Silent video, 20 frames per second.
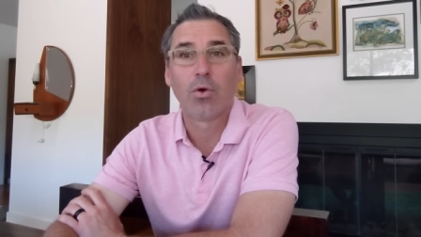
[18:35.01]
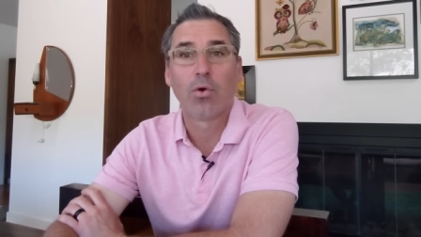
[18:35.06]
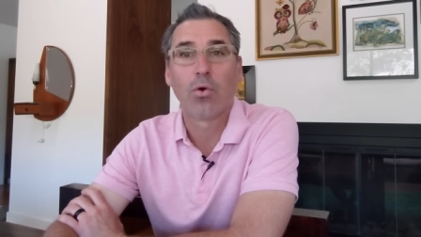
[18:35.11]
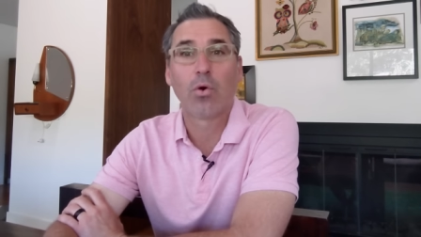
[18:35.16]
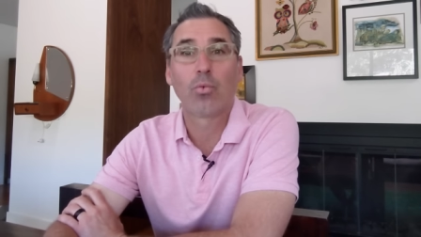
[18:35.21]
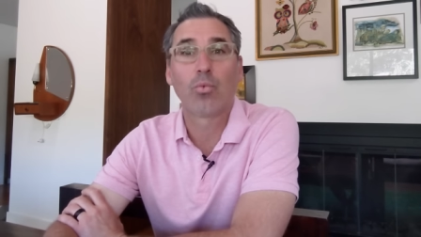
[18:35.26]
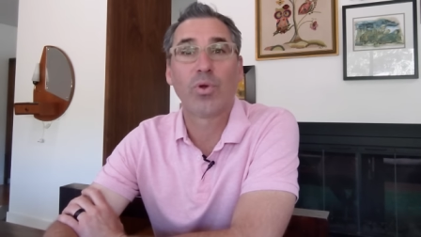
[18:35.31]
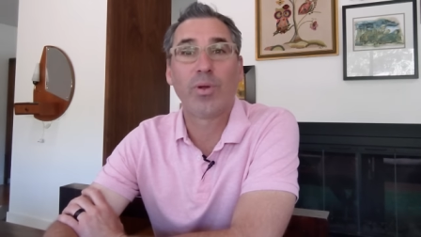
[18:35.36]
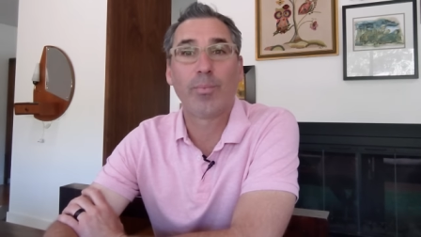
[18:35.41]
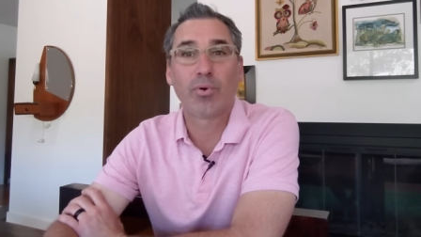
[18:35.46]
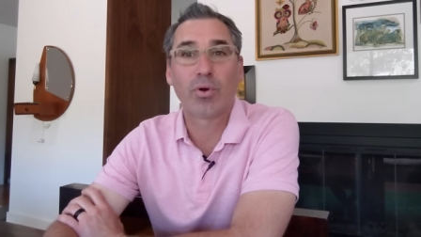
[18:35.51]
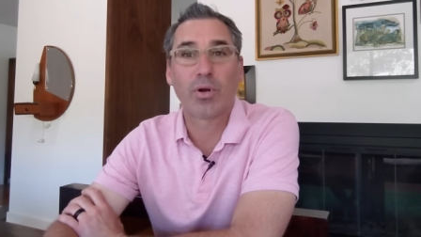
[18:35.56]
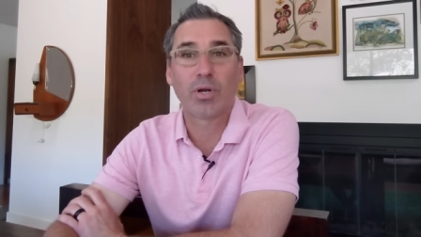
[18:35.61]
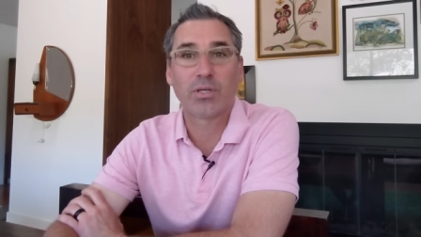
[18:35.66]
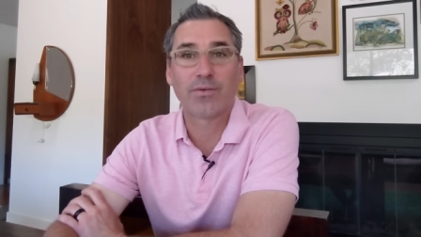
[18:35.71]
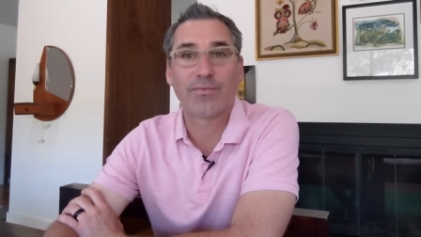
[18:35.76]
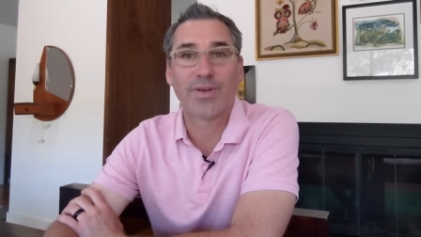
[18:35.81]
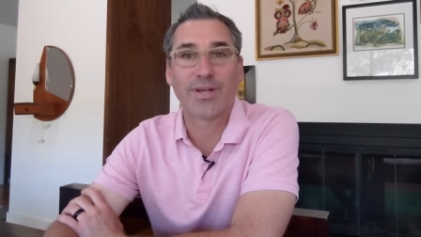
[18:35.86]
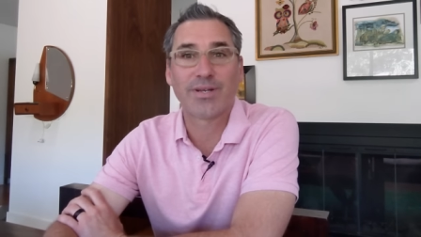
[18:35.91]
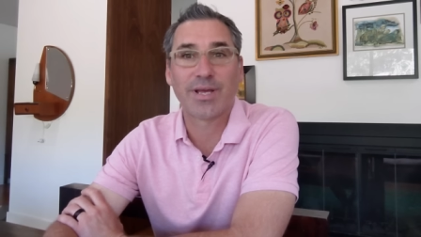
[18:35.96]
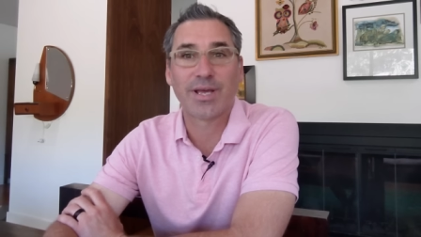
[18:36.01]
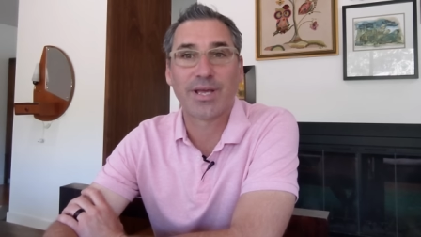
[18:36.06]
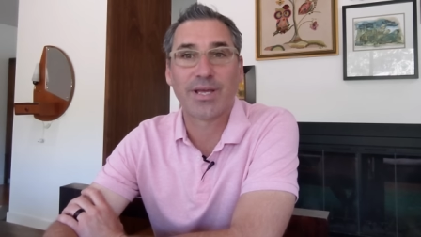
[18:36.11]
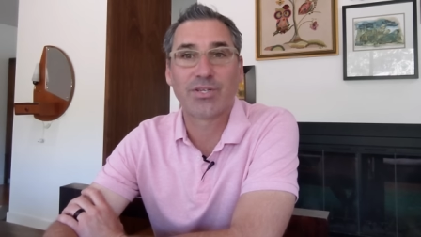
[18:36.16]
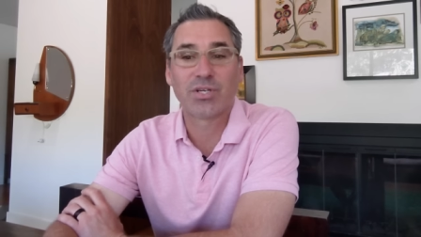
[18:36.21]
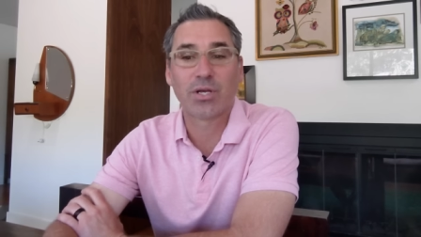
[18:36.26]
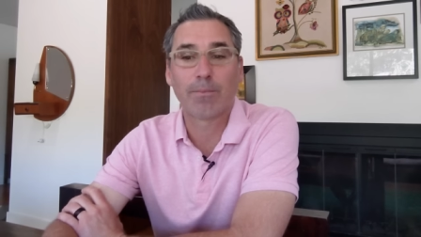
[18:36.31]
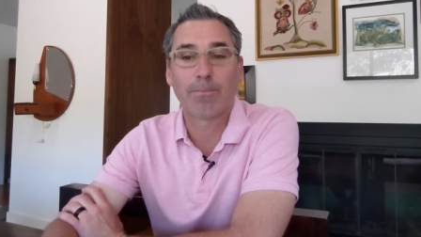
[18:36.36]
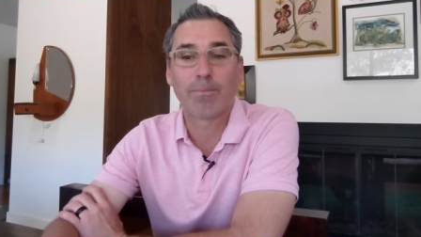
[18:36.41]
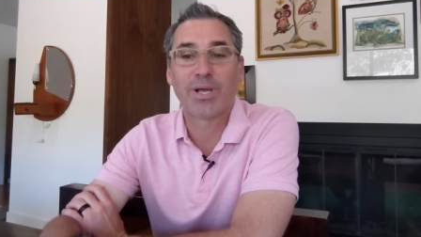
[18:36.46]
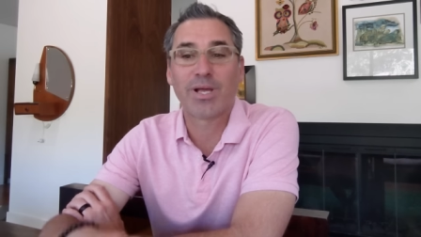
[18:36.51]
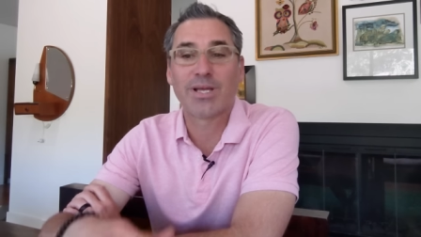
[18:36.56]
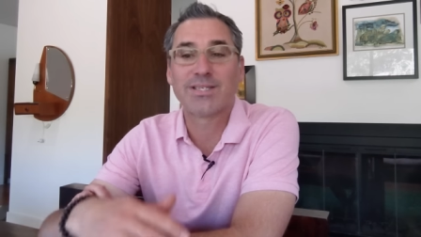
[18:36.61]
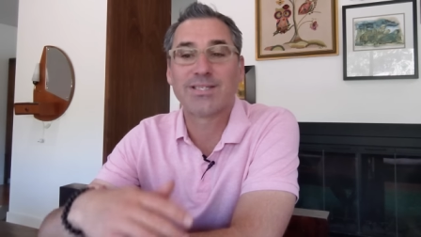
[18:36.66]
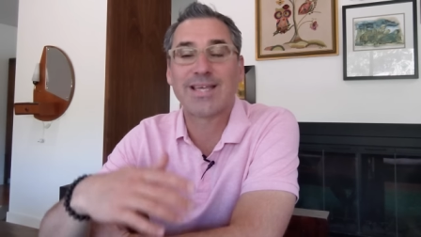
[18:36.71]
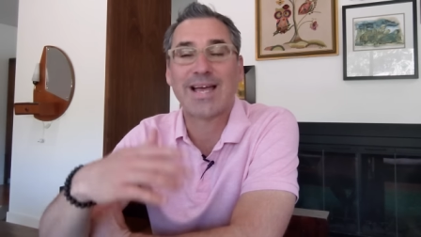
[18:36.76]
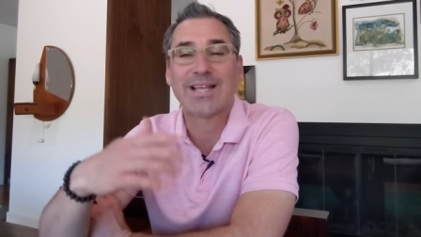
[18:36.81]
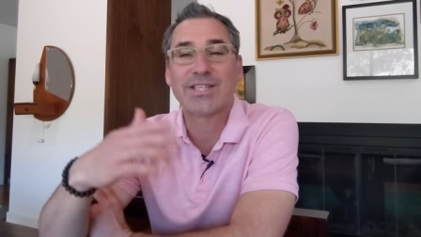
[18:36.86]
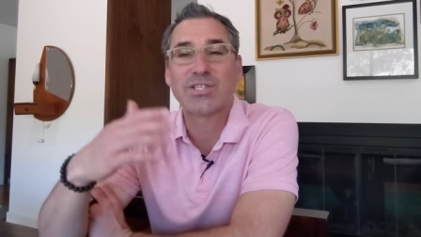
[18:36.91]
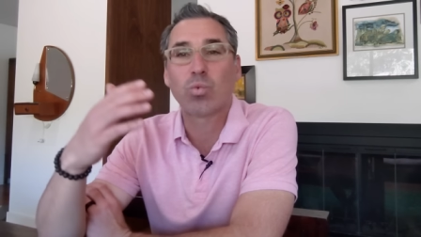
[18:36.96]
or reproductive anti-aging,
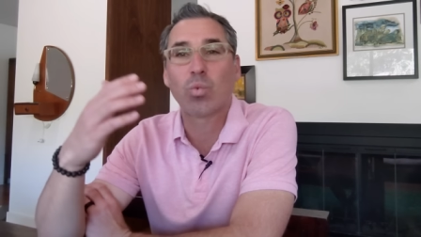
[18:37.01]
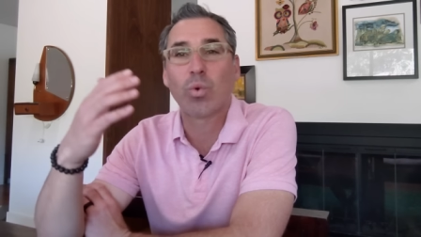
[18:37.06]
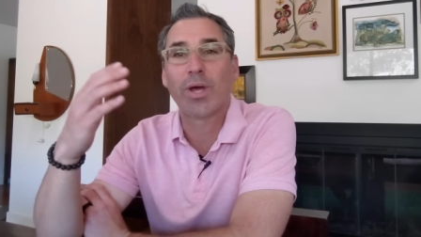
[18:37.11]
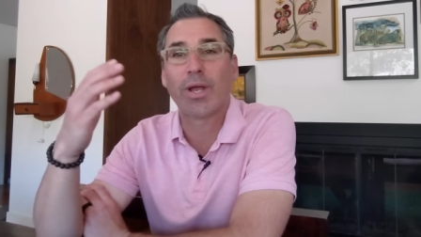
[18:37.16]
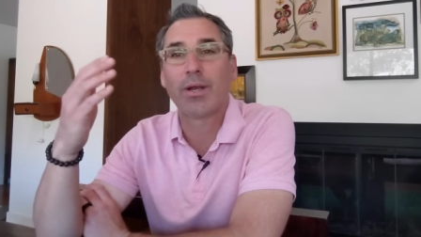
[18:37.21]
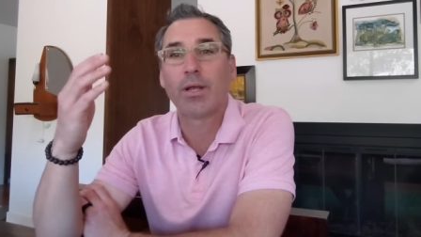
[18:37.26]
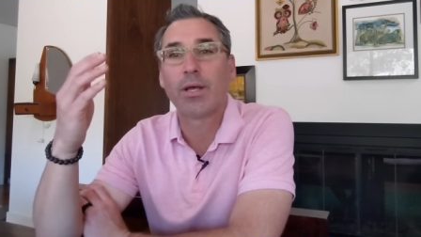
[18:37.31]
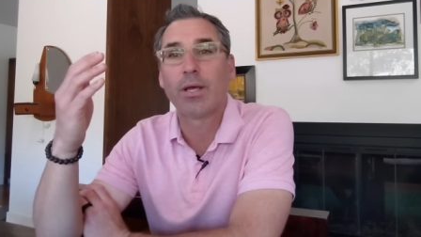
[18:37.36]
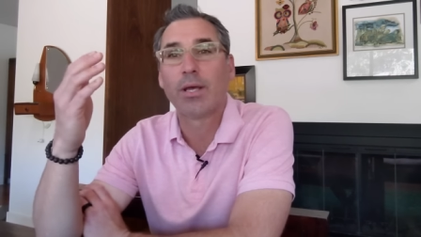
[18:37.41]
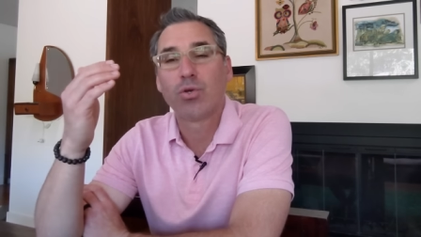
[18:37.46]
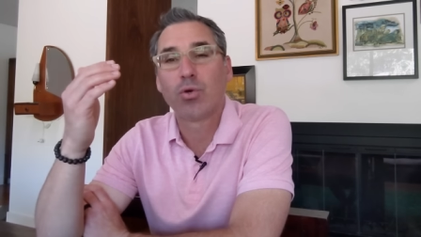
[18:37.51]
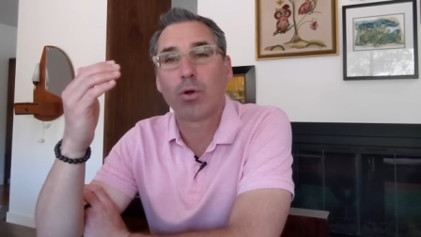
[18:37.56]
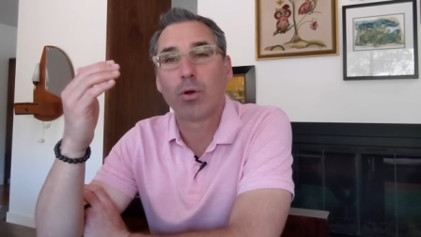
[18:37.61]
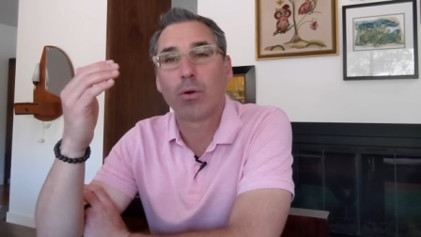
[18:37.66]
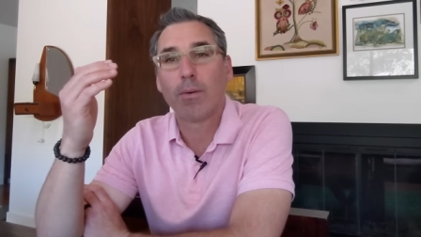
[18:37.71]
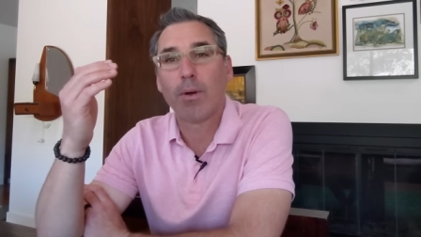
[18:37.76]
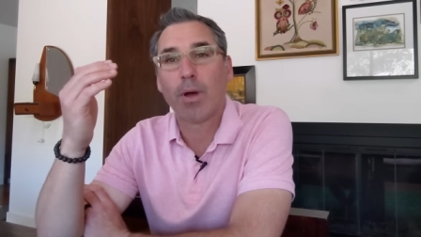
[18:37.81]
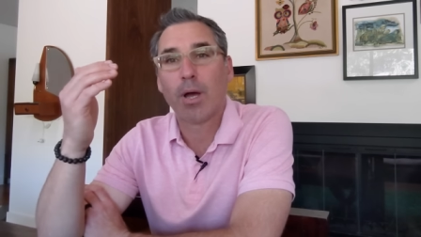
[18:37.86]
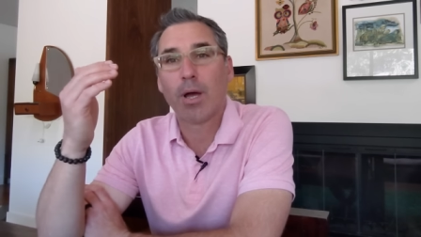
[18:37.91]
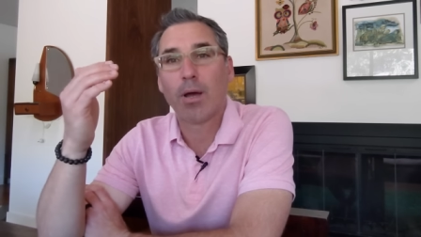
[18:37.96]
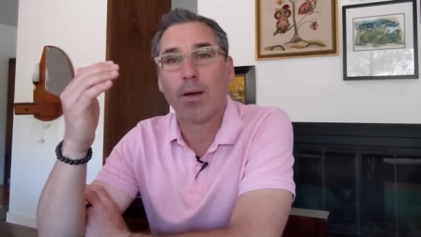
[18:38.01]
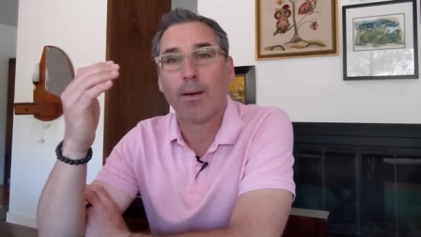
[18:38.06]
because that's when your